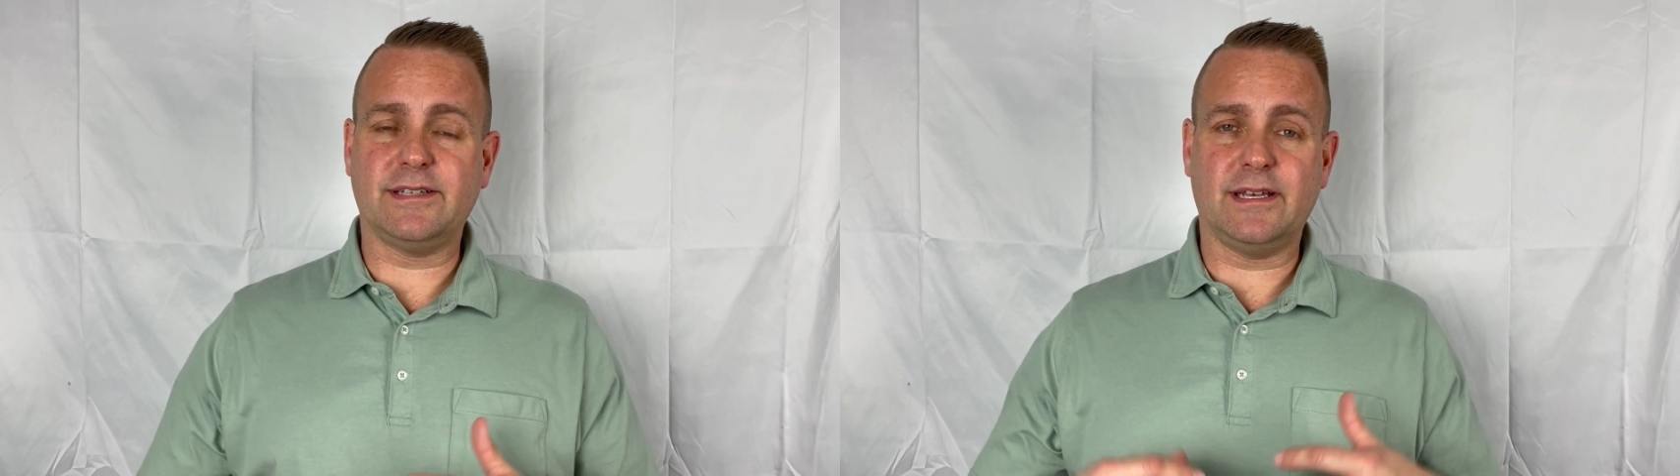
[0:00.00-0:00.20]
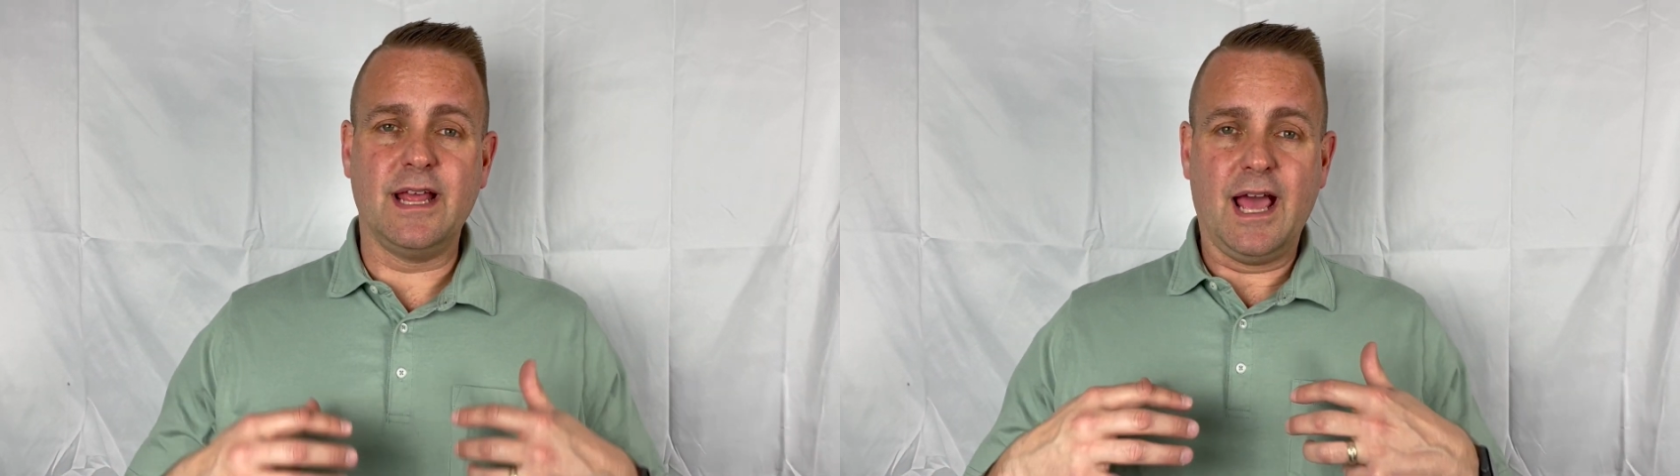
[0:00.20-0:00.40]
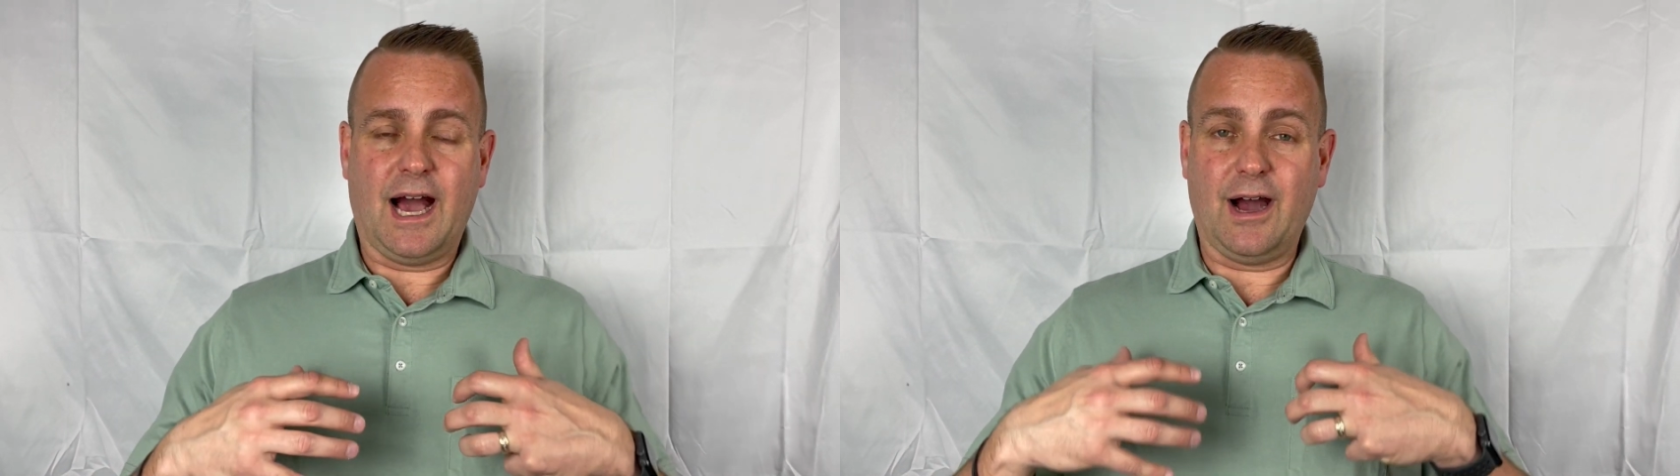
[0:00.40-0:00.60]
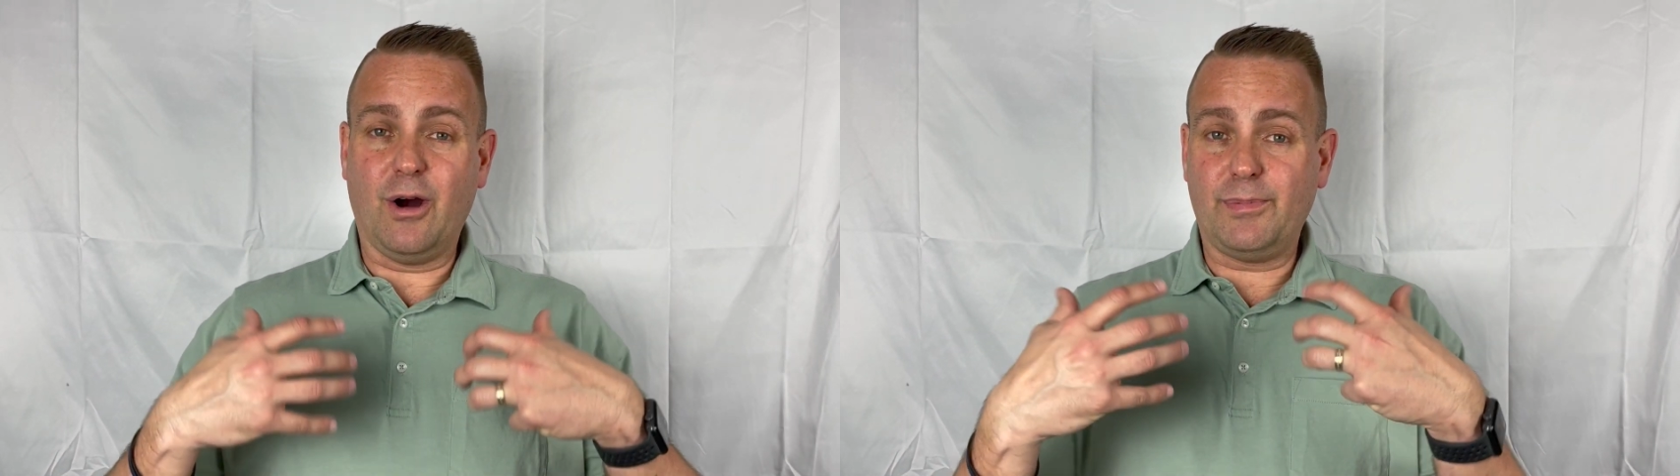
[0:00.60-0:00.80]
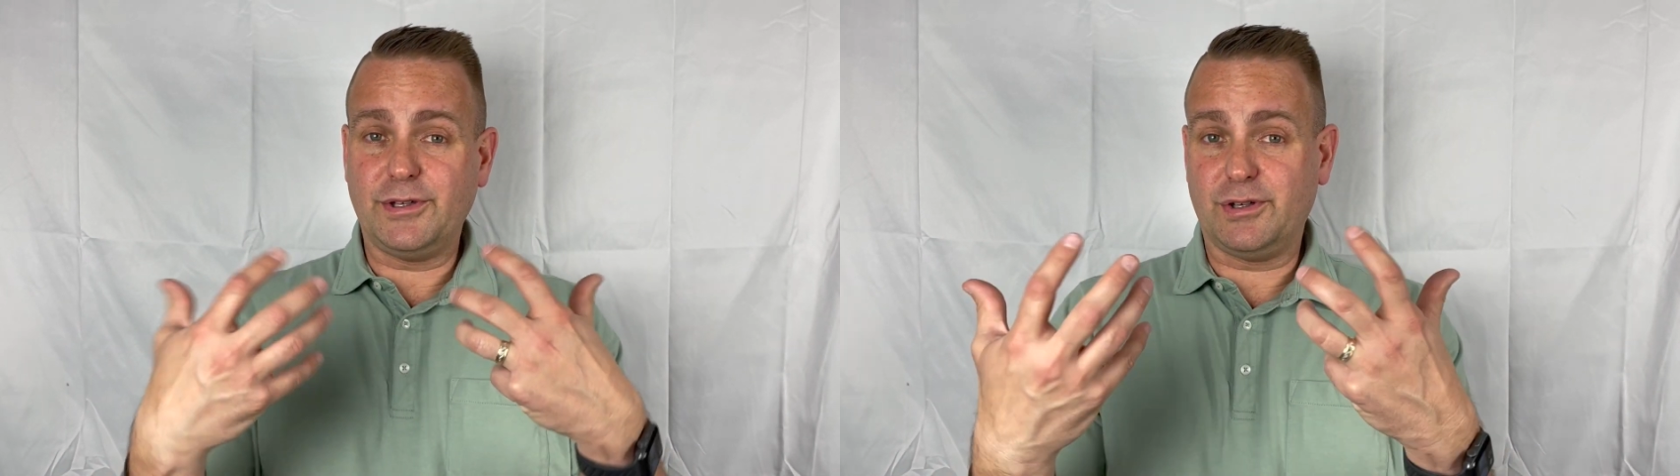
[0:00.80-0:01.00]
and I
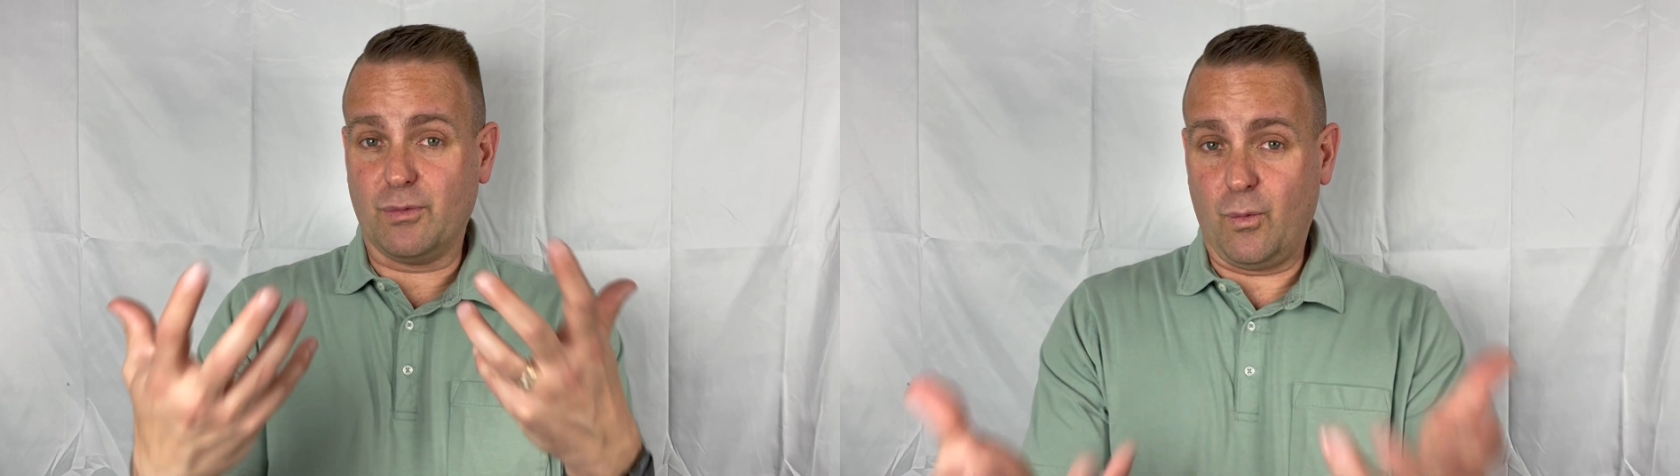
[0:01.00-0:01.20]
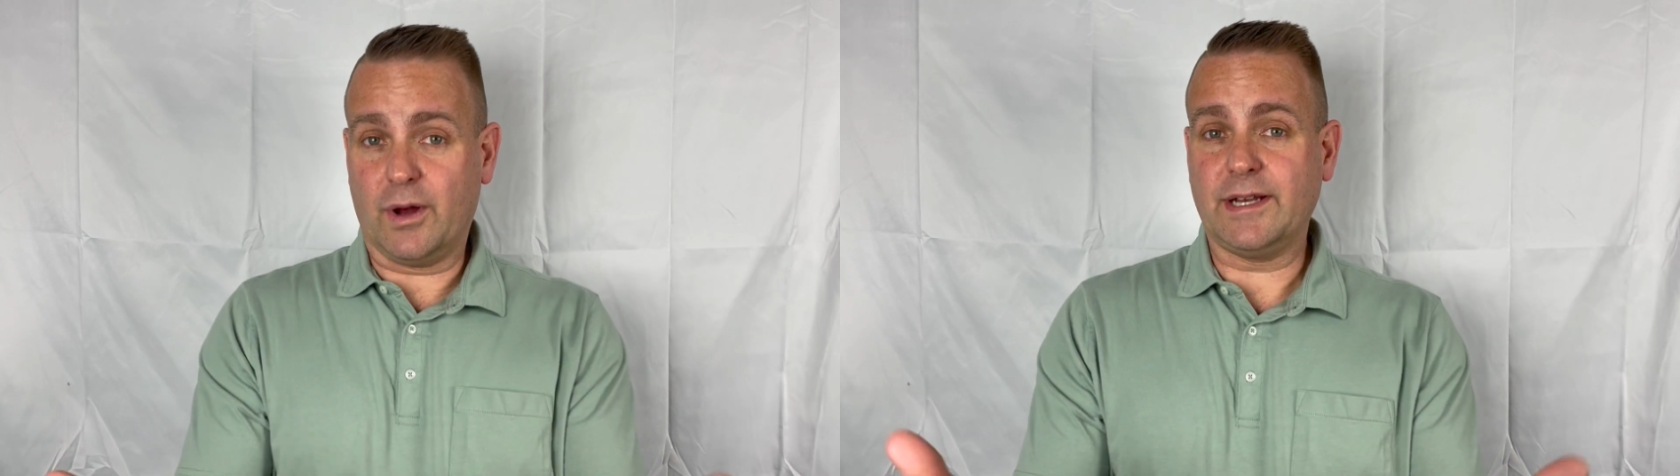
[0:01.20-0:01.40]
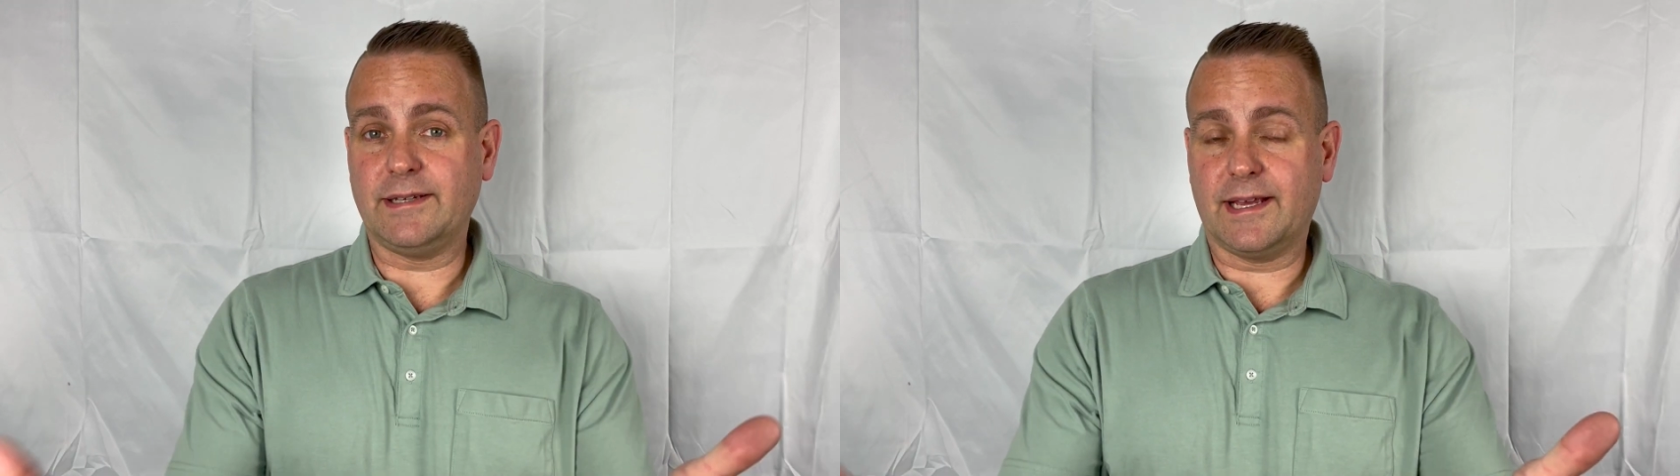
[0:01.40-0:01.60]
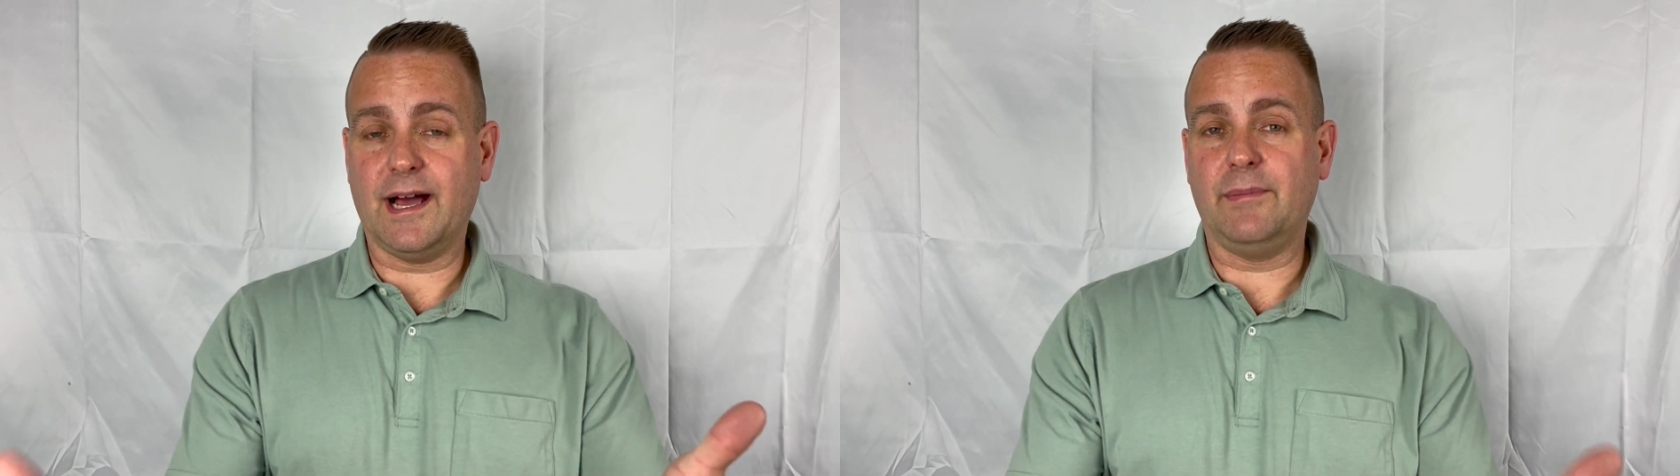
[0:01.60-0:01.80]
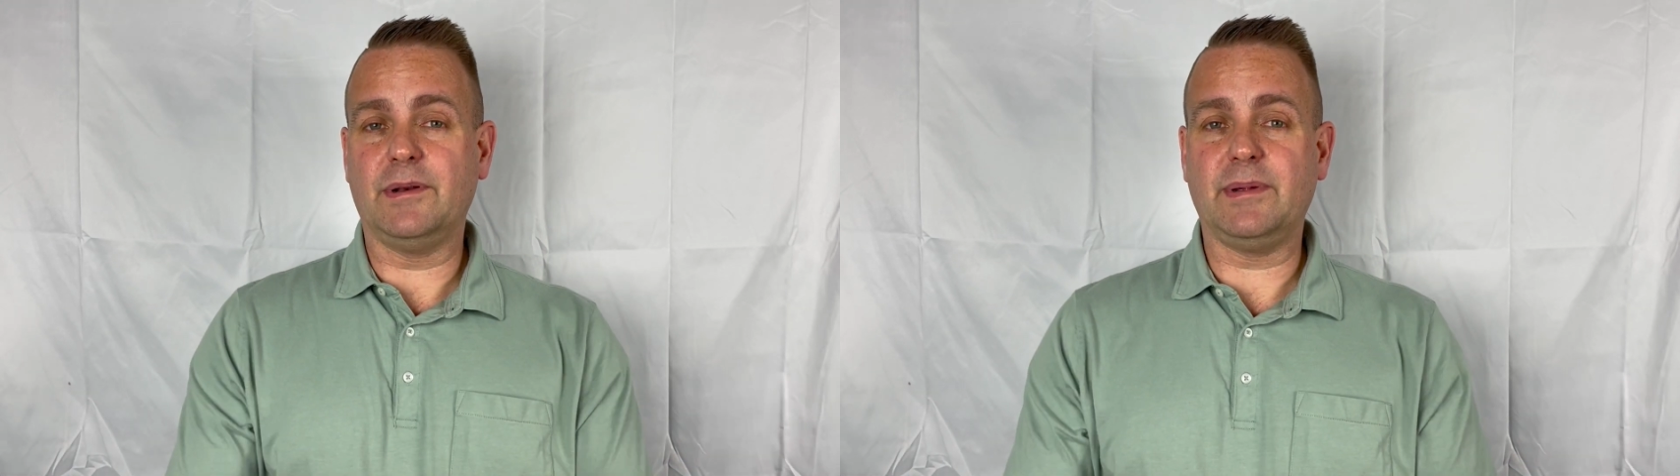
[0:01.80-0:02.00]
hope that you're wanting to
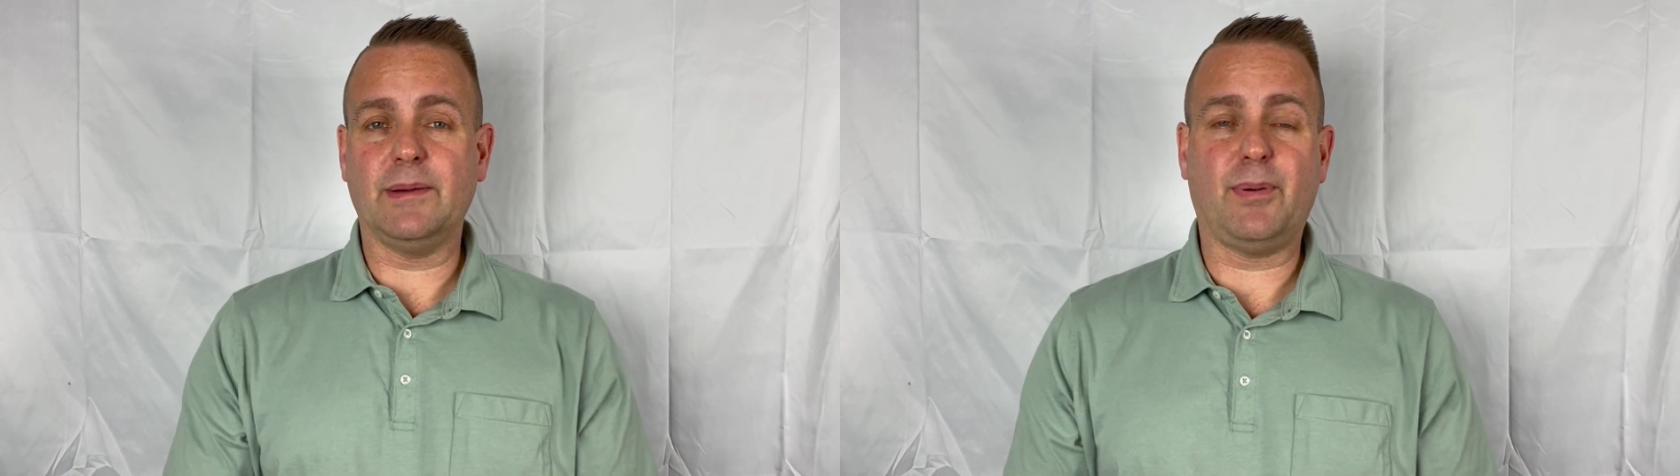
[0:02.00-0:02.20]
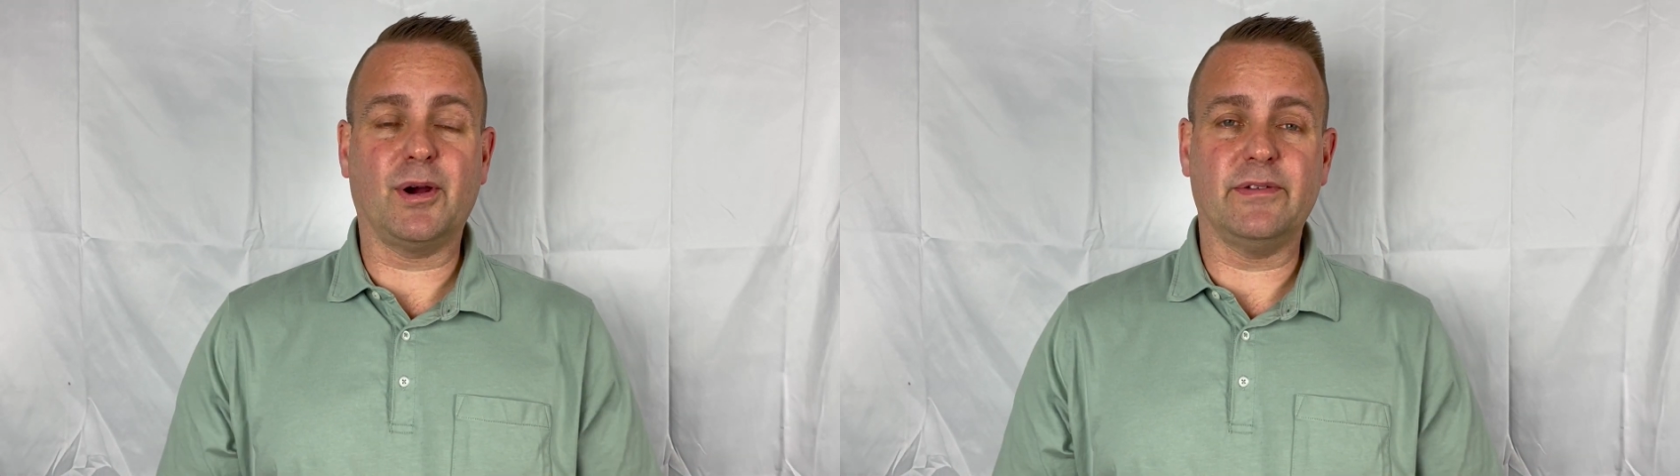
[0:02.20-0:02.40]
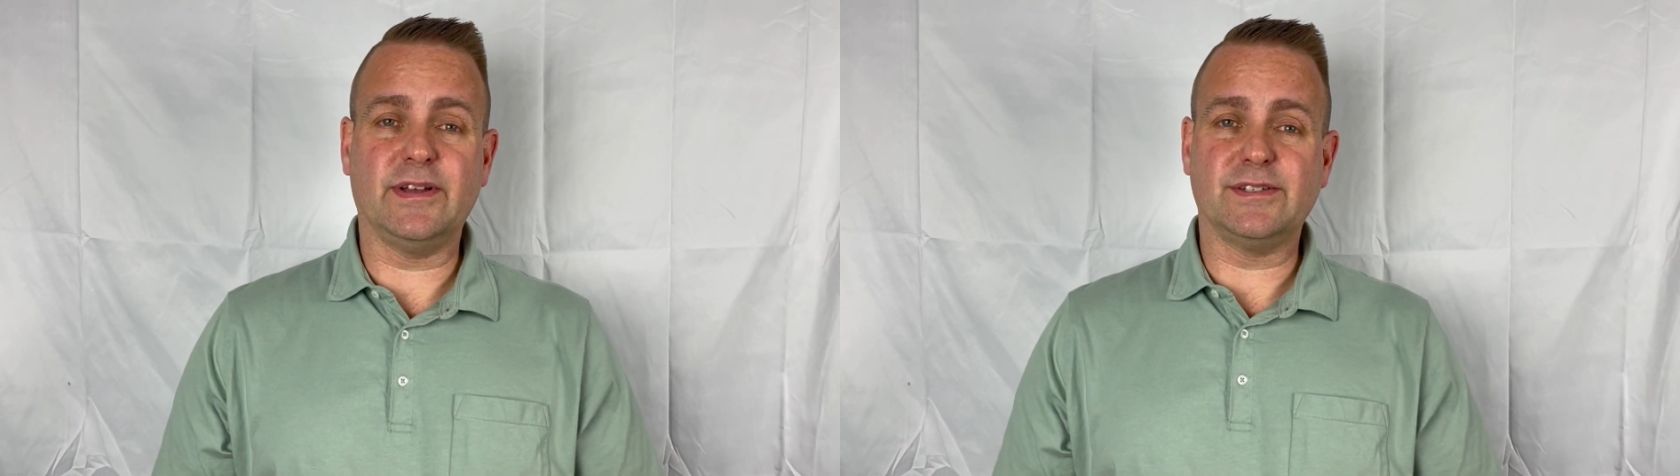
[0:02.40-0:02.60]
come and be a part of it.